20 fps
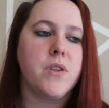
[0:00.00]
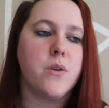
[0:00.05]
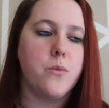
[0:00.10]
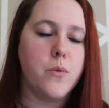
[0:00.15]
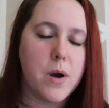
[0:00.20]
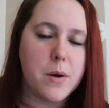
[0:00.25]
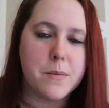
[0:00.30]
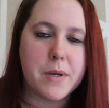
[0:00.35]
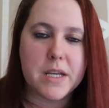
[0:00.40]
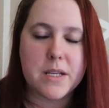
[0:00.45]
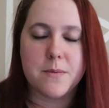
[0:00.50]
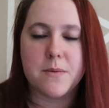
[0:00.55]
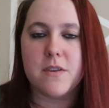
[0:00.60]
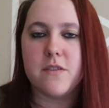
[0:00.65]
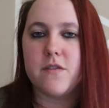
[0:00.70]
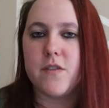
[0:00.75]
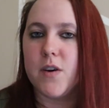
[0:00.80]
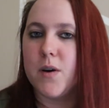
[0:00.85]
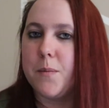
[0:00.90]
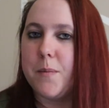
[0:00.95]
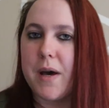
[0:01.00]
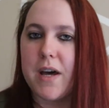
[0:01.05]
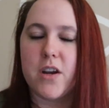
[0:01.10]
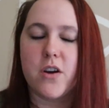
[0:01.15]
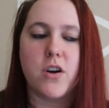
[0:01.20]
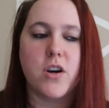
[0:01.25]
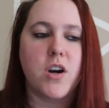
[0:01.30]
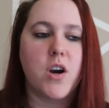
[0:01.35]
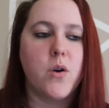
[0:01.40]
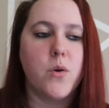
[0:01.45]
what makes me feel
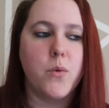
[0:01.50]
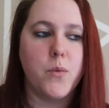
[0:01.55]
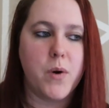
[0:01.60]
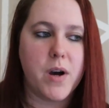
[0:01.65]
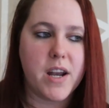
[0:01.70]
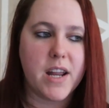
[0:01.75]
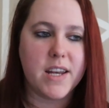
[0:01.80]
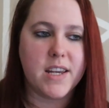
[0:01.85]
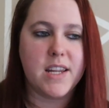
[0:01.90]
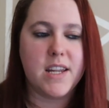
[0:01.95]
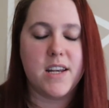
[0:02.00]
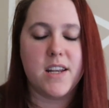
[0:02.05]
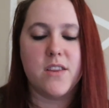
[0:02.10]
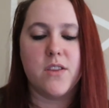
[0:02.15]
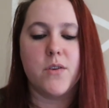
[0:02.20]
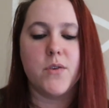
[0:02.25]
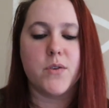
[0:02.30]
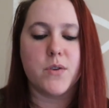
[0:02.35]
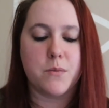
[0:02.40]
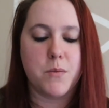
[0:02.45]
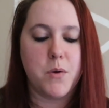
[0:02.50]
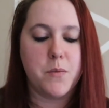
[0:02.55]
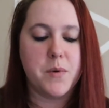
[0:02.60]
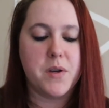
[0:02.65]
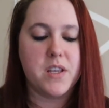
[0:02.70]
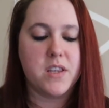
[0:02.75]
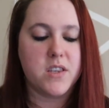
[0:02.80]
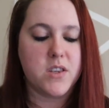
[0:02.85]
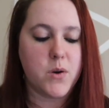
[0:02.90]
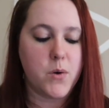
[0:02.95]
better or what I need in those
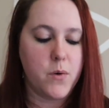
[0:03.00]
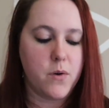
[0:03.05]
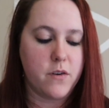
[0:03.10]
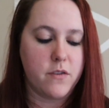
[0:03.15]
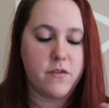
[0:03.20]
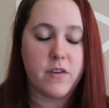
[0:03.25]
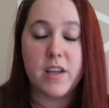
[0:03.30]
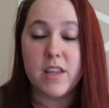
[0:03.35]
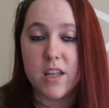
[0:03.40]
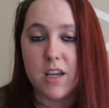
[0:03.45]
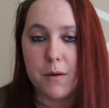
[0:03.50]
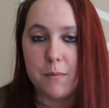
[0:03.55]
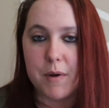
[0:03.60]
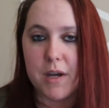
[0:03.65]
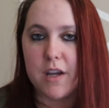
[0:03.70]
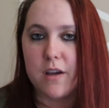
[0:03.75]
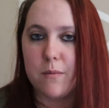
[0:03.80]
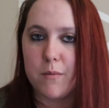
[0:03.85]
moments or feeling my